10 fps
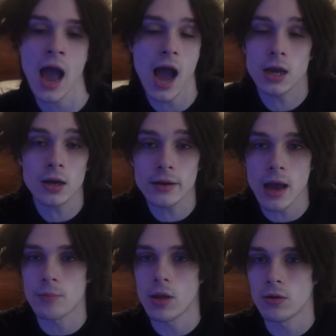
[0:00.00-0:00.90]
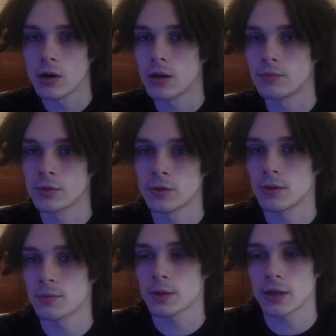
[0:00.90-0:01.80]
I could not blow up. You
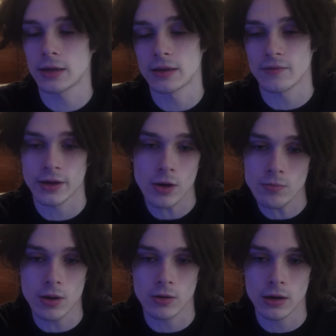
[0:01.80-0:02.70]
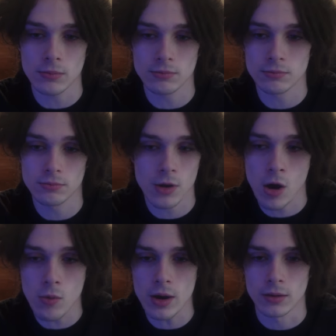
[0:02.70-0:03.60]
know what I'm saying? And if I don't blow up,
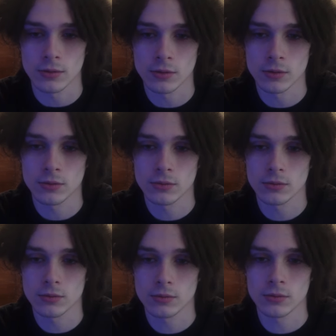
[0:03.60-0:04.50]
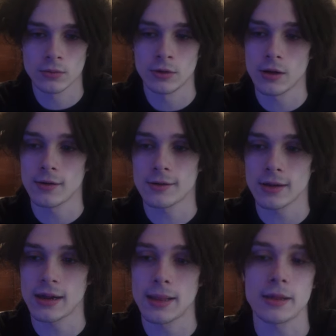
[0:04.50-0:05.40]
oh well. You know what I'm
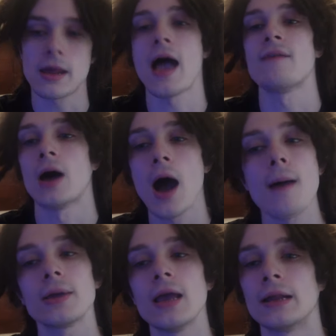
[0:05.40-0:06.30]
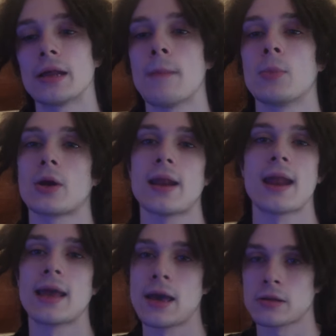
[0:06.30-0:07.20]
saying? At least I have a hobby and I'm looking
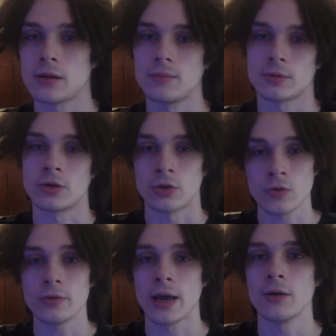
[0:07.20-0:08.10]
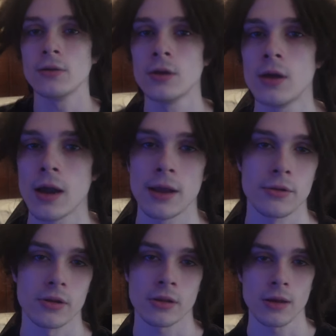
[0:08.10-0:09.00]
at it as something to do now
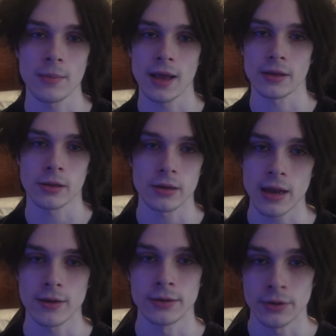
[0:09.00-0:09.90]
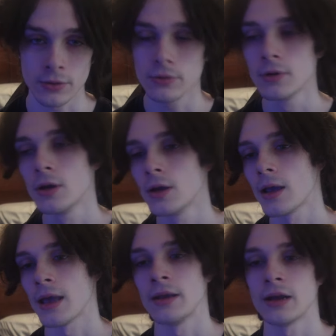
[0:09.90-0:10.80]
and just something like, sit down and do
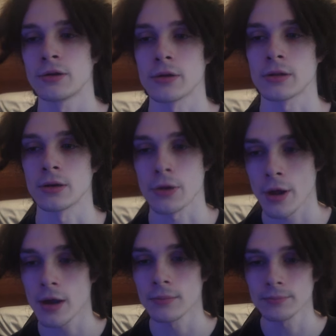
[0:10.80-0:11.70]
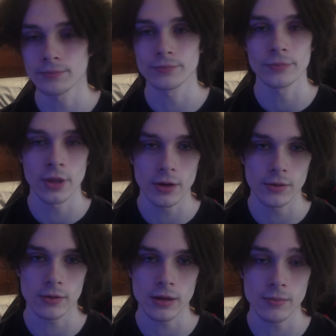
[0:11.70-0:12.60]
and not just a job. You know
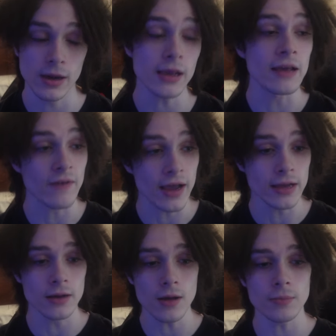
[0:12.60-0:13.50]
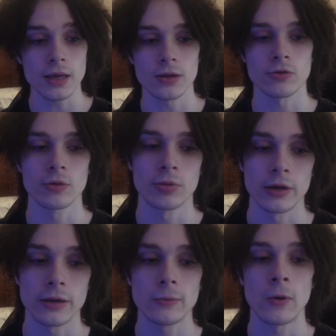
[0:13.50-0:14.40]
what I'm saying? But if I end up getting to a
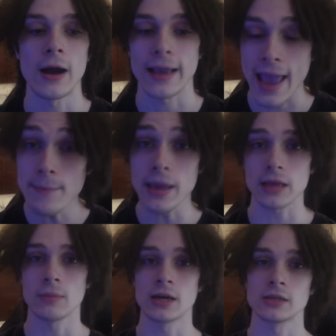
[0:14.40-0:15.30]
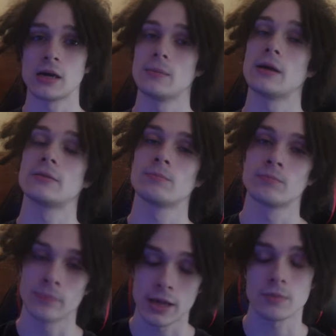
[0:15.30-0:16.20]
point where I can make it my job,
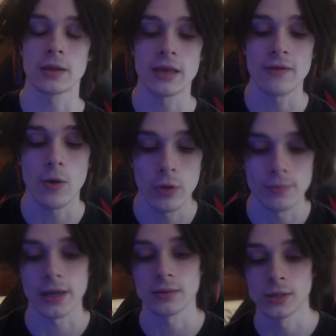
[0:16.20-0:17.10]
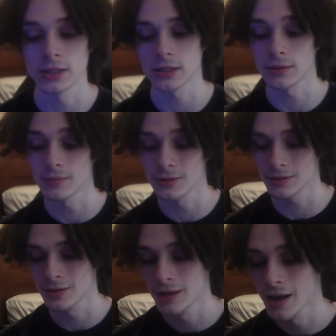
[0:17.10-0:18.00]
best believe I will make it my job.
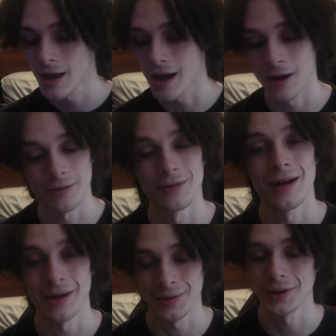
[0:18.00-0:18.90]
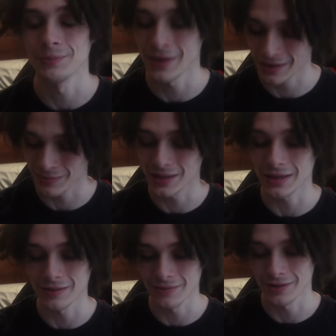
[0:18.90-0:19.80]
I'll, I'll best
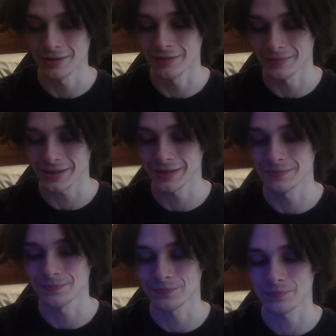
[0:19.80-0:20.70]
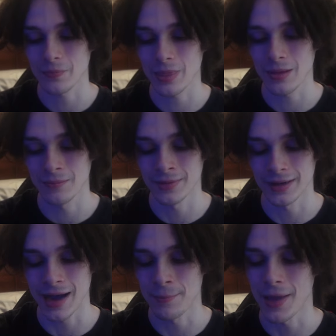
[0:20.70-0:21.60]
believe. You know what I'm saying?
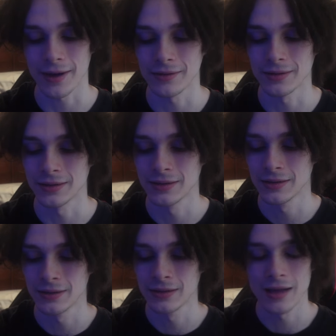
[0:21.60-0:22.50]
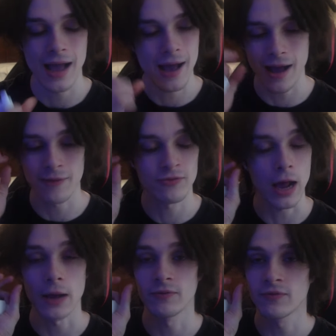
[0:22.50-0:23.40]
But I'm not gonna. I,
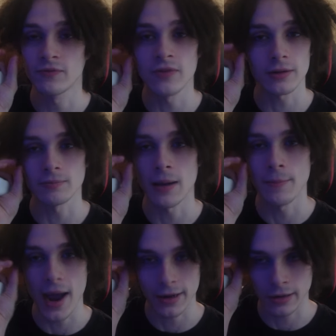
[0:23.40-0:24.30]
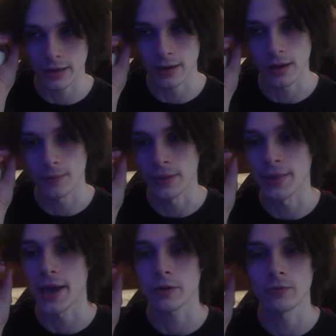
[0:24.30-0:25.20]
I, I fucked my mindset up,
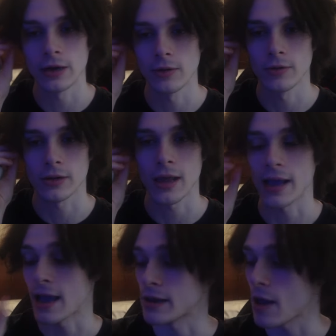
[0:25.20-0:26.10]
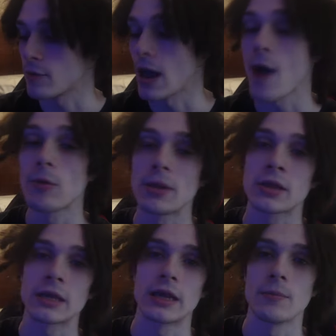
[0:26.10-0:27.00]
and that's what it was like. Cause I would I would be
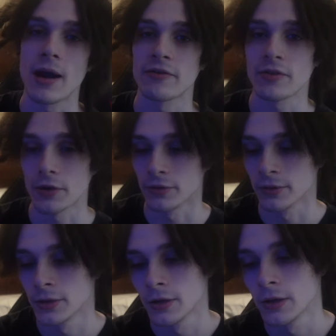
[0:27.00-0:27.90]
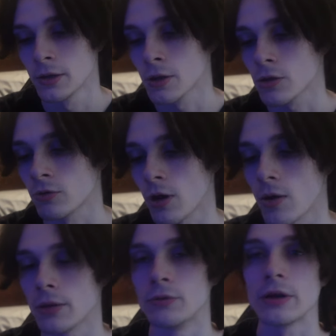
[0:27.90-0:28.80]
sitting on my phone,
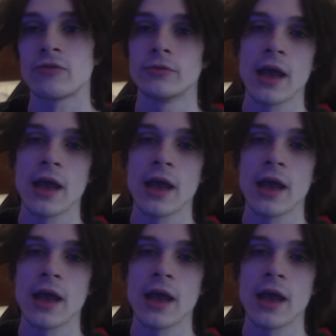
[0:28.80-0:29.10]
scrolling, ref.